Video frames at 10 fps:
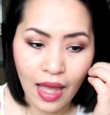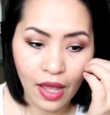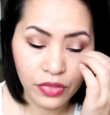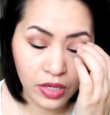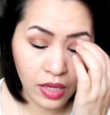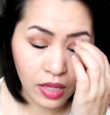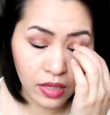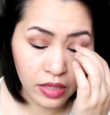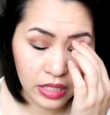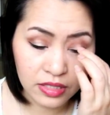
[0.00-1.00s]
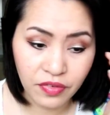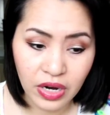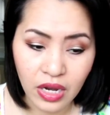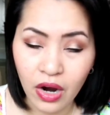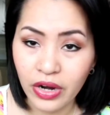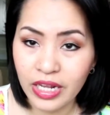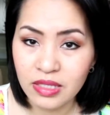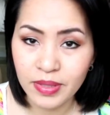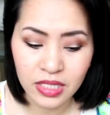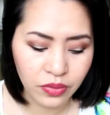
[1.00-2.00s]
out the color, it's very hard,
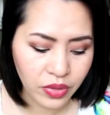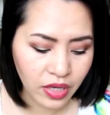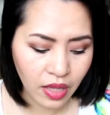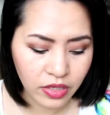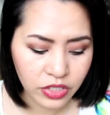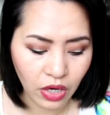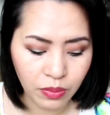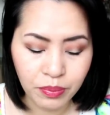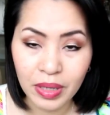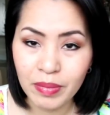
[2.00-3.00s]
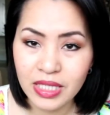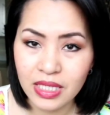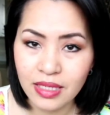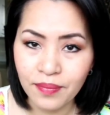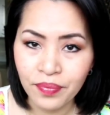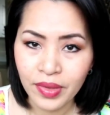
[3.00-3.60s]
especially when the colors aren't pigmented,